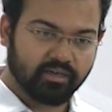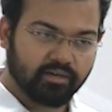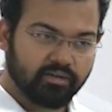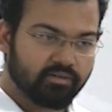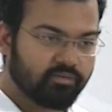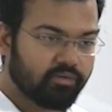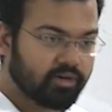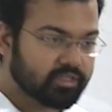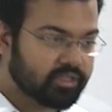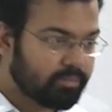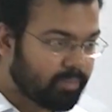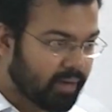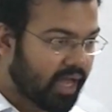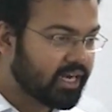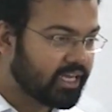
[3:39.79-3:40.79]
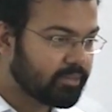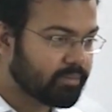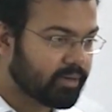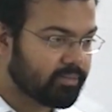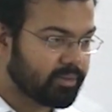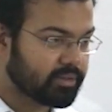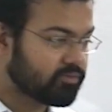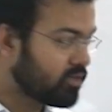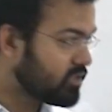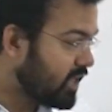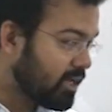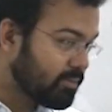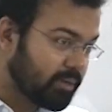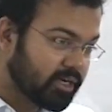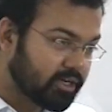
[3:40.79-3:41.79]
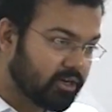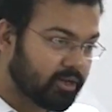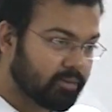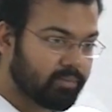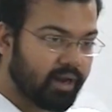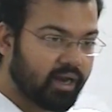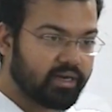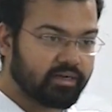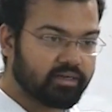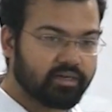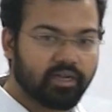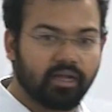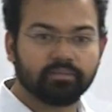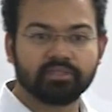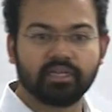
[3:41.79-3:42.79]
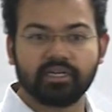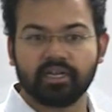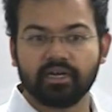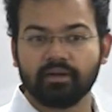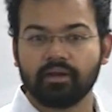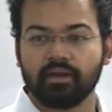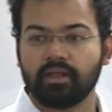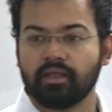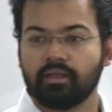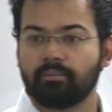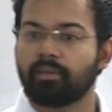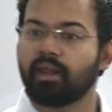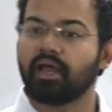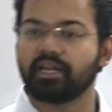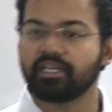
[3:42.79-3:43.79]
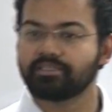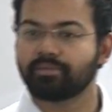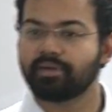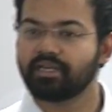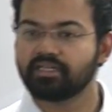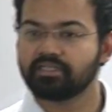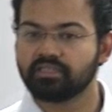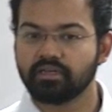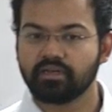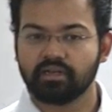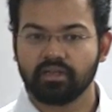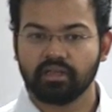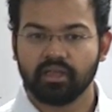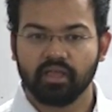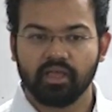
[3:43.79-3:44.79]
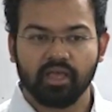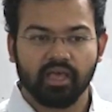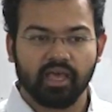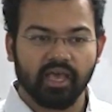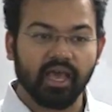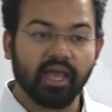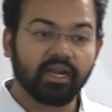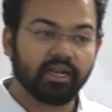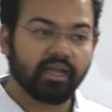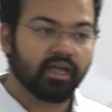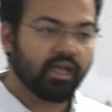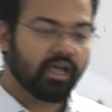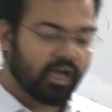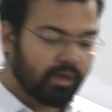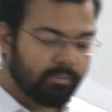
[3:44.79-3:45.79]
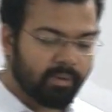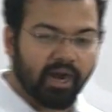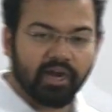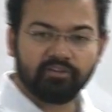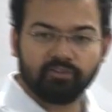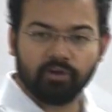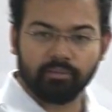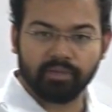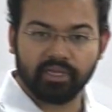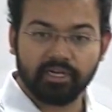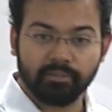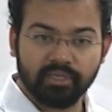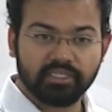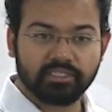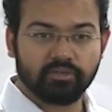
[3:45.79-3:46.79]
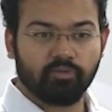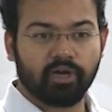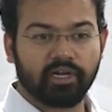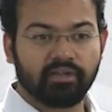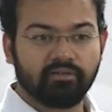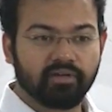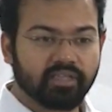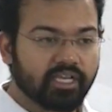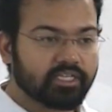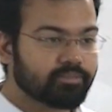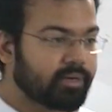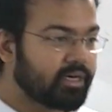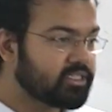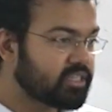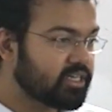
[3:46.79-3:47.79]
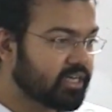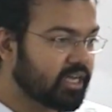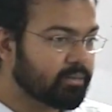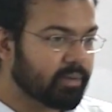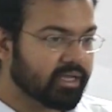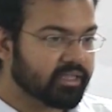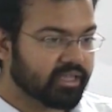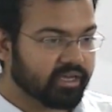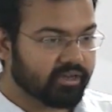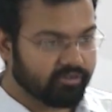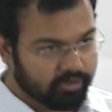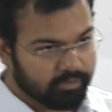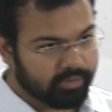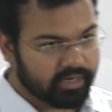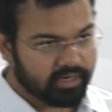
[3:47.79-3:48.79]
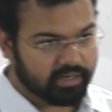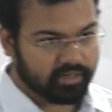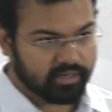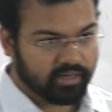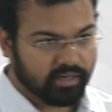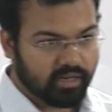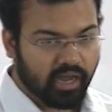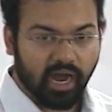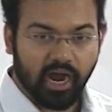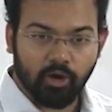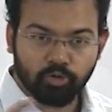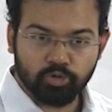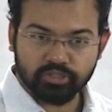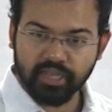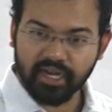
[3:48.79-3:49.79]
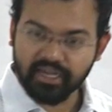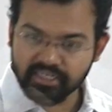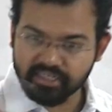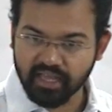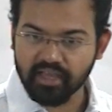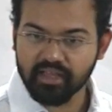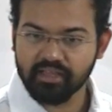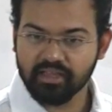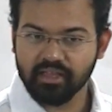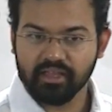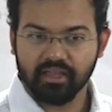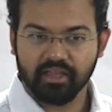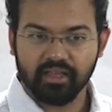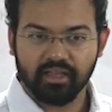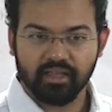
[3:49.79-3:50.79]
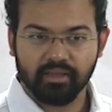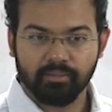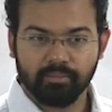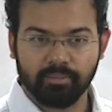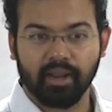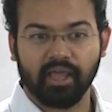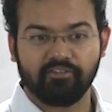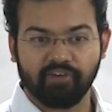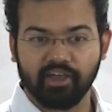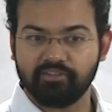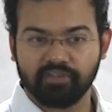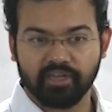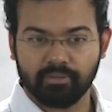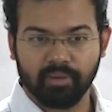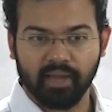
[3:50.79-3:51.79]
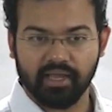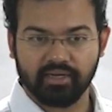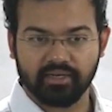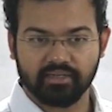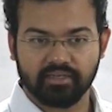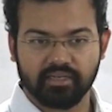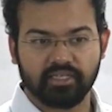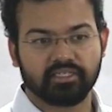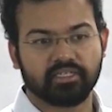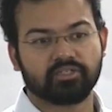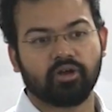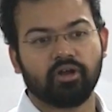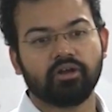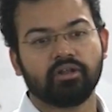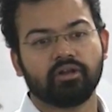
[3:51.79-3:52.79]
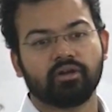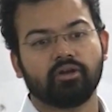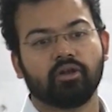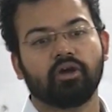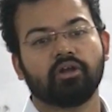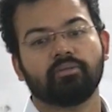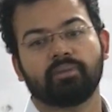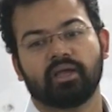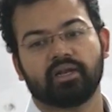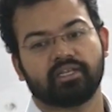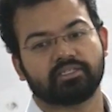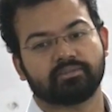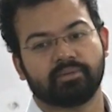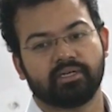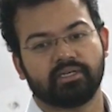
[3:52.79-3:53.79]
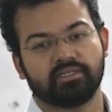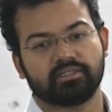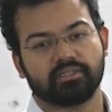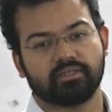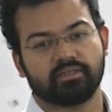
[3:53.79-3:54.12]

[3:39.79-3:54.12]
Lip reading: for the planning purpose for that particular plan comes under plan expenditure. And apart from it means whatever the expenditure done by the government outside the 5-year plan is called non-plan expenditure.